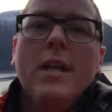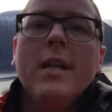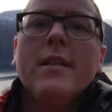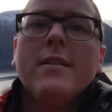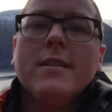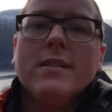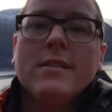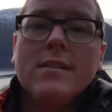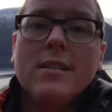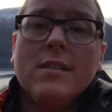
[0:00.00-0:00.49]

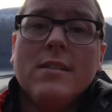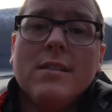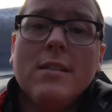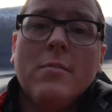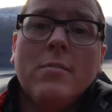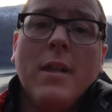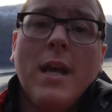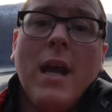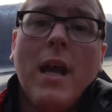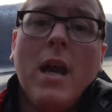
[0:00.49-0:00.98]
the
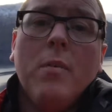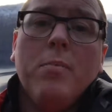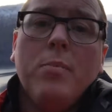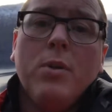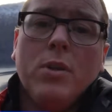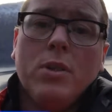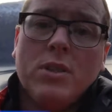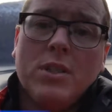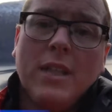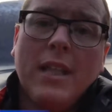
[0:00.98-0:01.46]
system that are
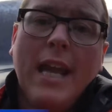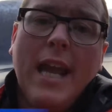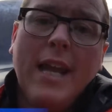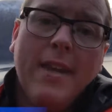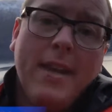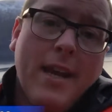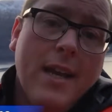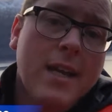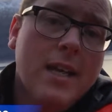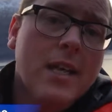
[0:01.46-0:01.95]
put
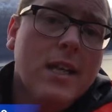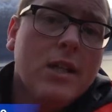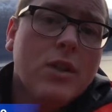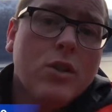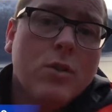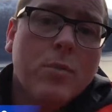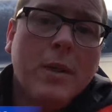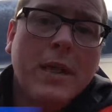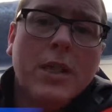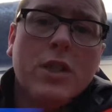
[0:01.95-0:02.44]
together
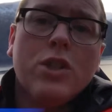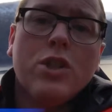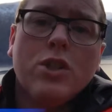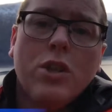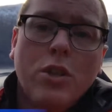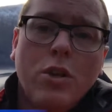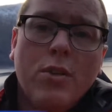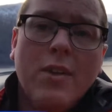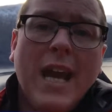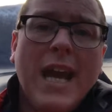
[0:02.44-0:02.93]
to make
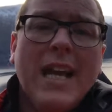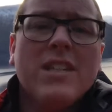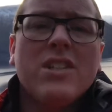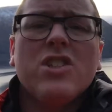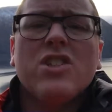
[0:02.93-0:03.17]
sure that